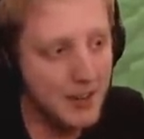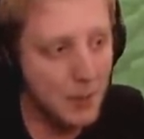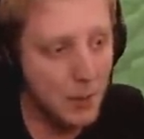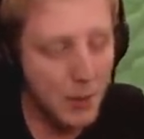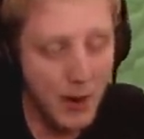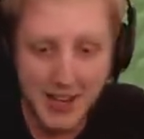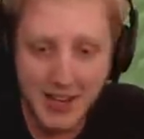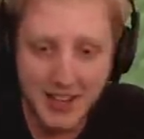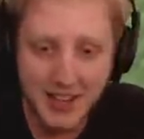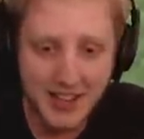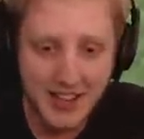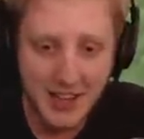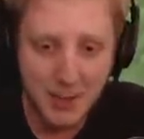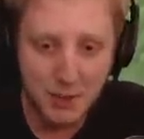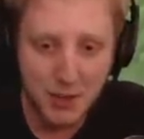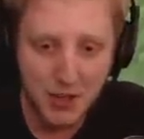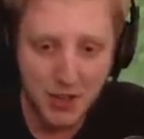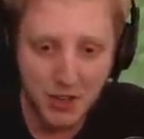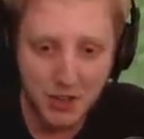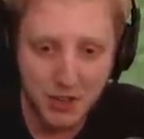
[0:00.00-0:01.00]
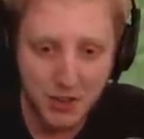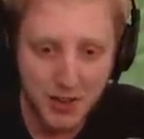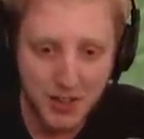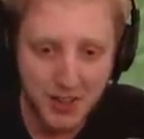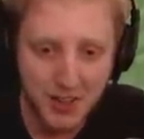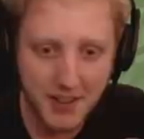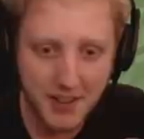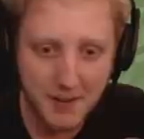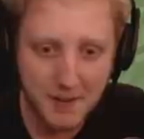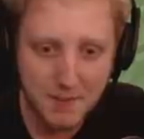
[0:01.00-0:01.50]
Why are the Endermen not doing
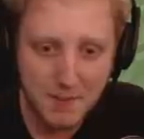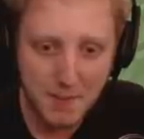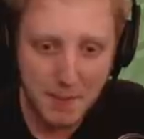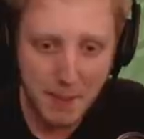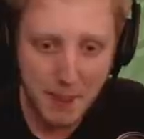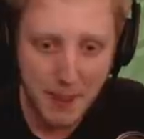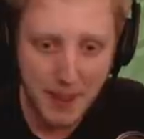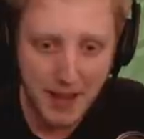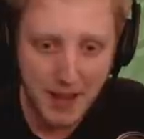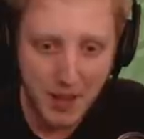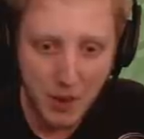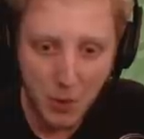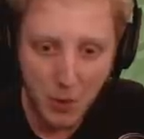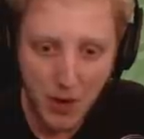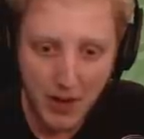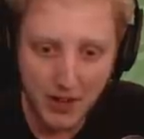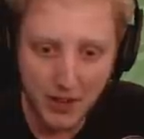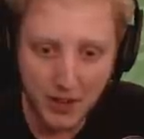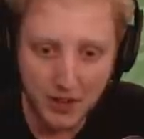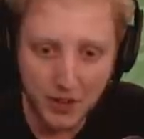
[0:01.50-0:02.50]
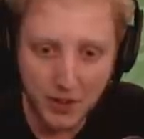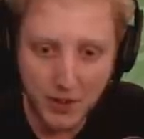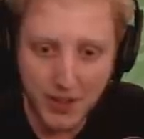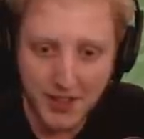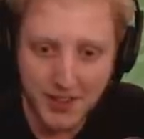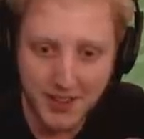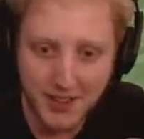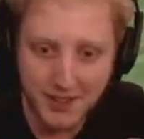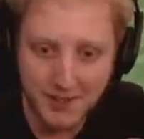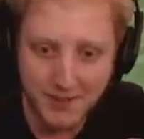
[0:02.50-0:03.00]
anything? Why are they not doing
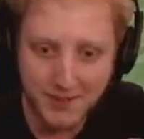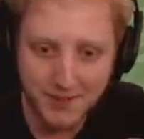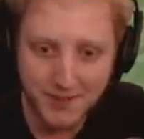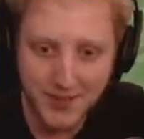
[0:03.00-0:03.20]
anything?